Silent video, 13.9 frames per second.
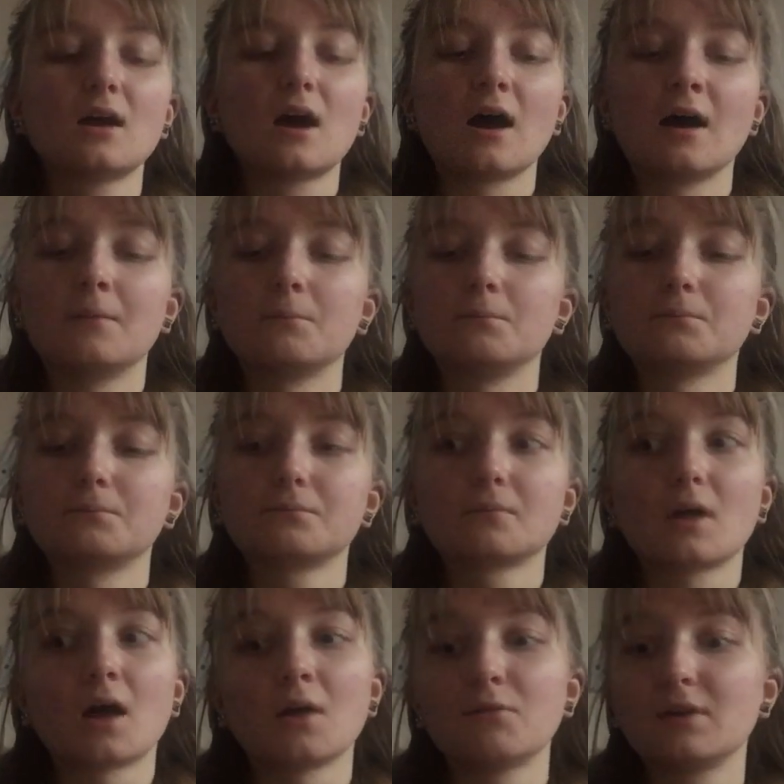
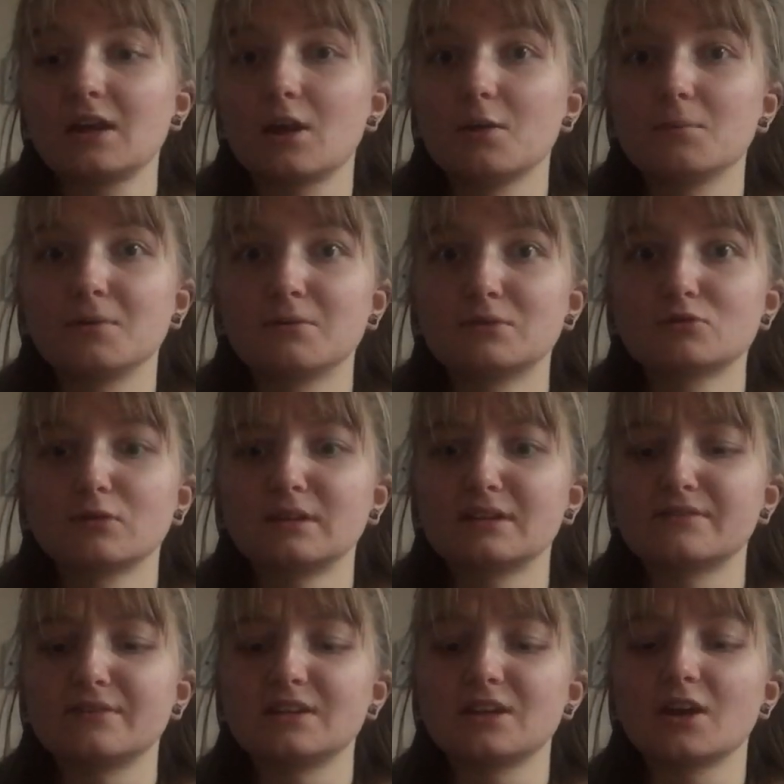I really hope you enjoy this
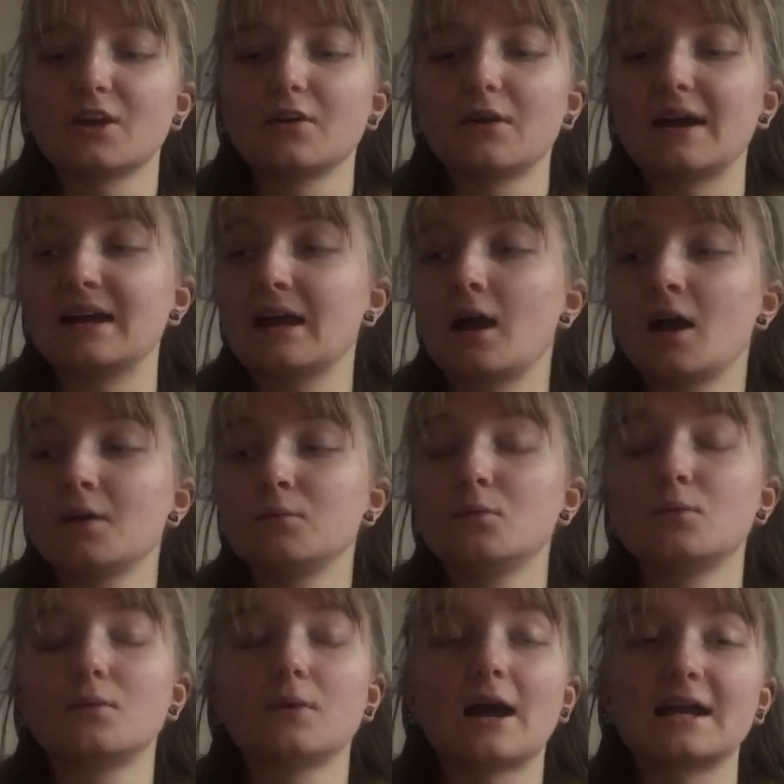video. I
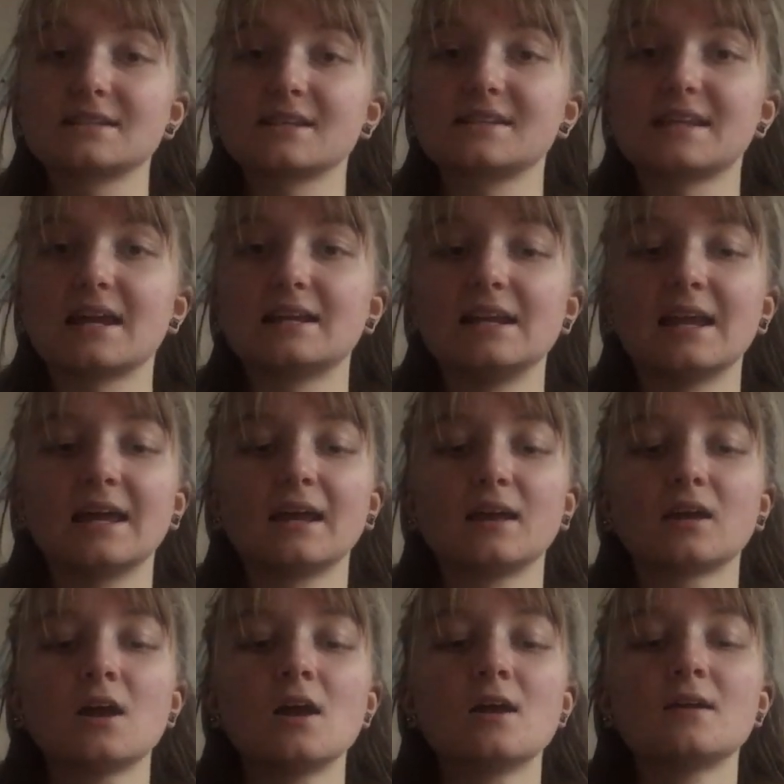will, as I said,
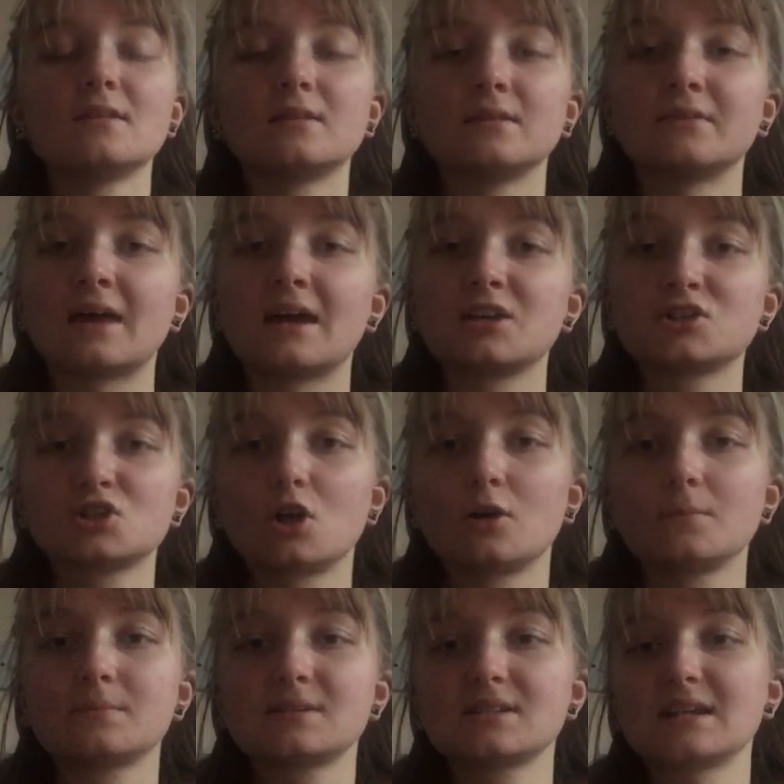link their
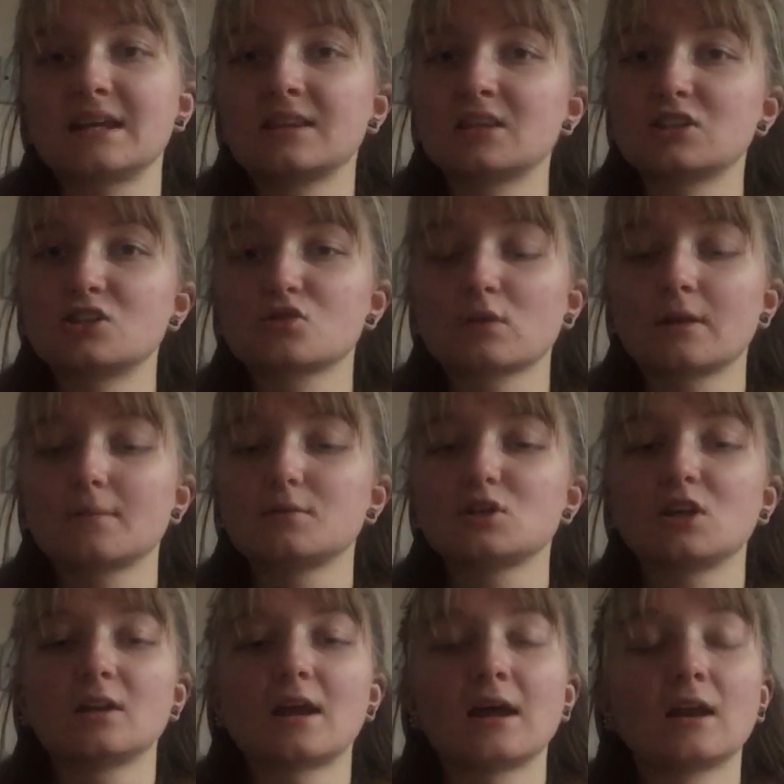shops in the
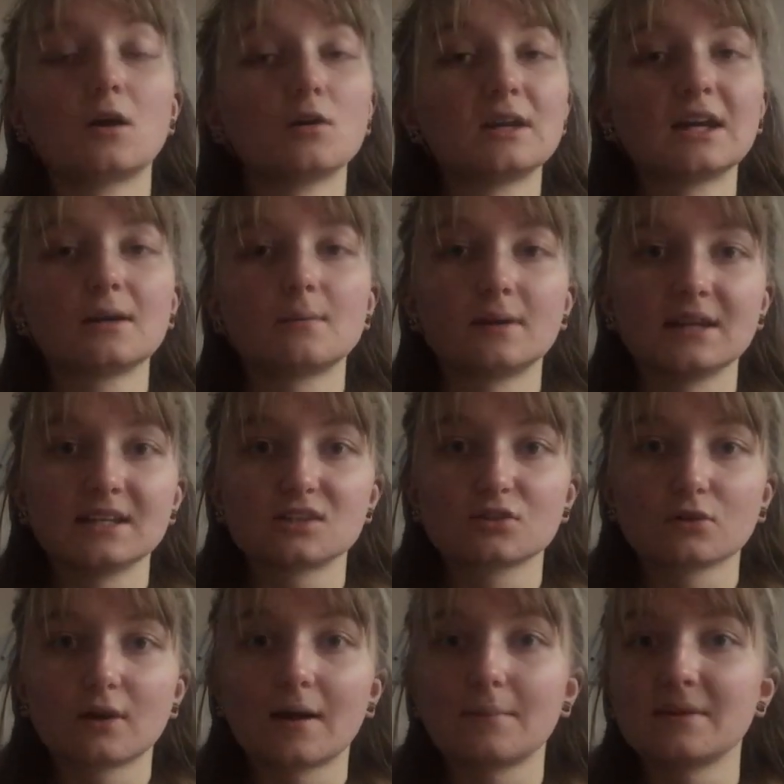description, and I'll link my
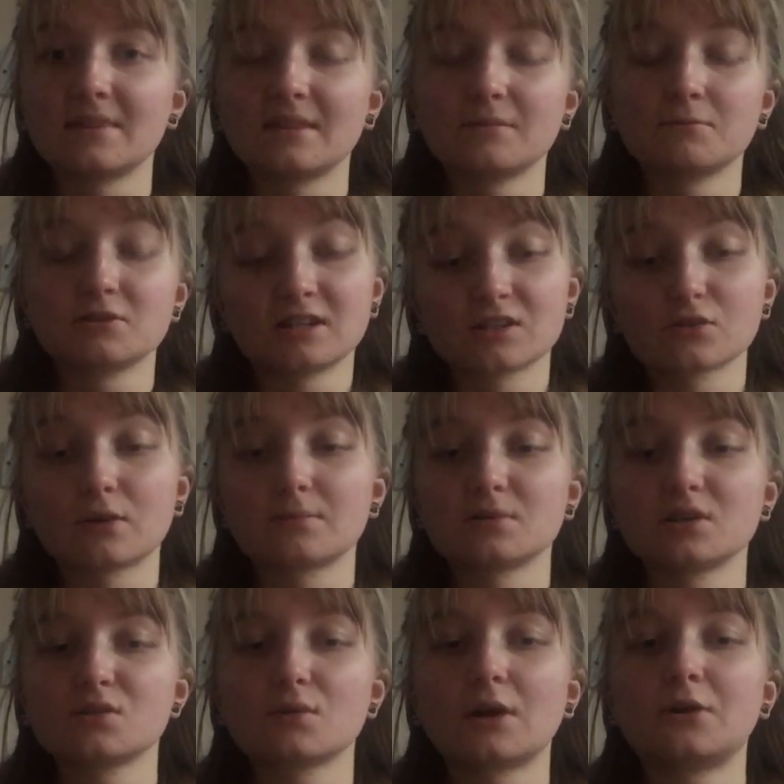Instagram in the
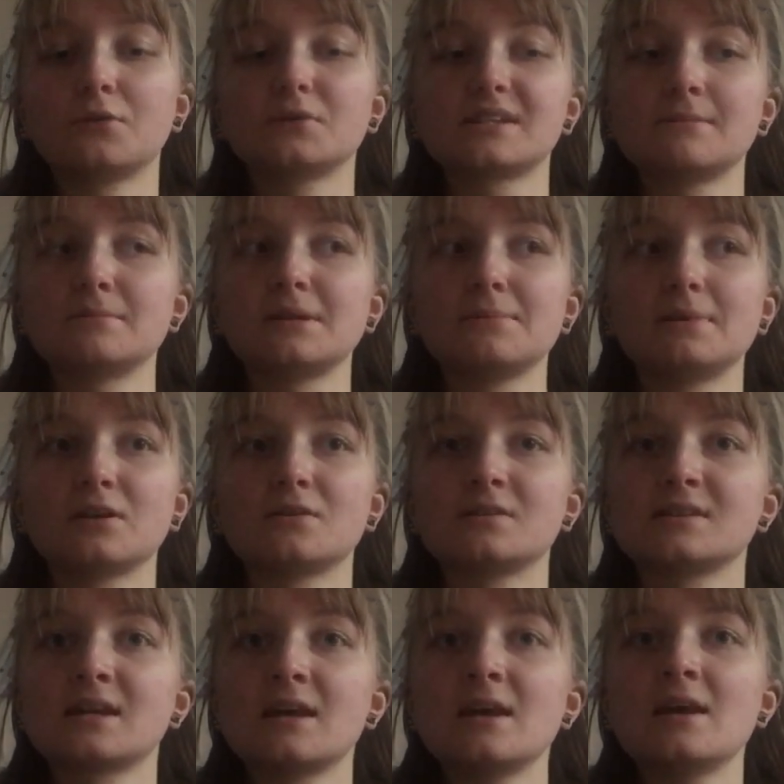description as well, simply
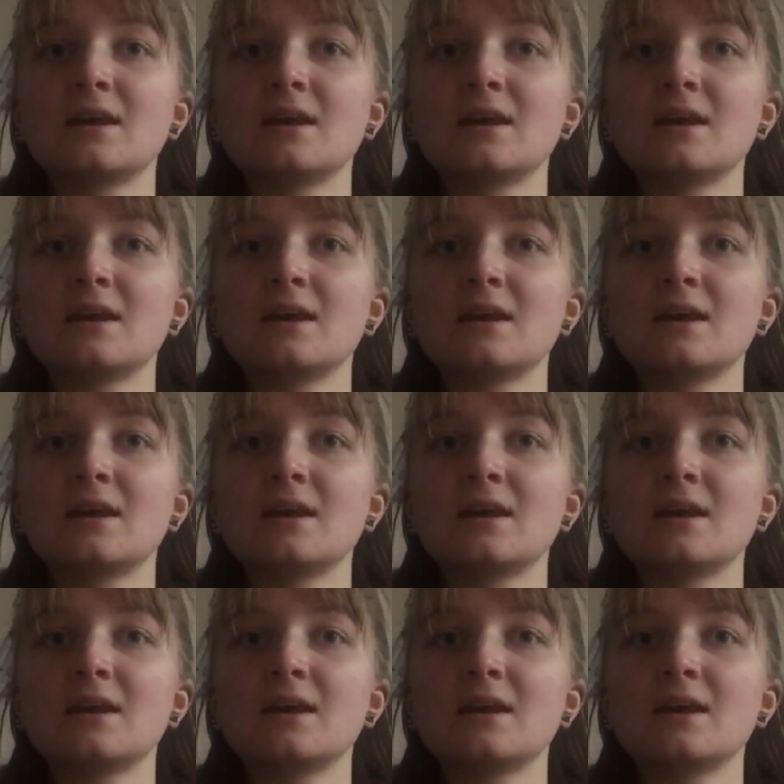because